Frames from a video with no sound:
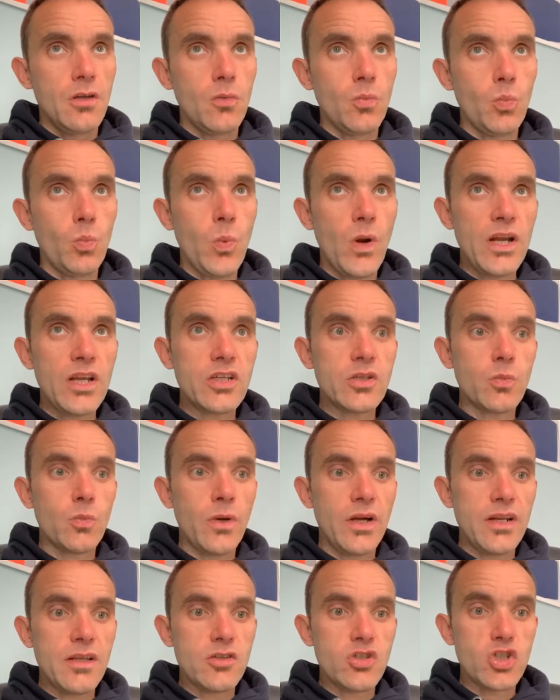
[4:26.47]
when a
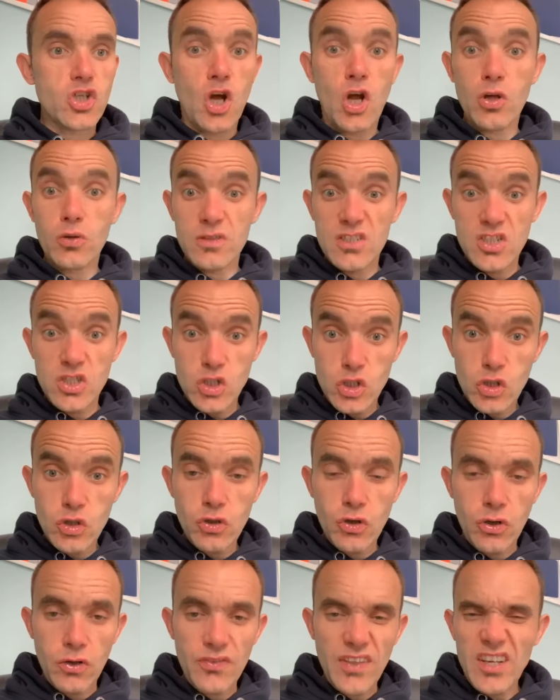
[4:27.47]
when a child is young,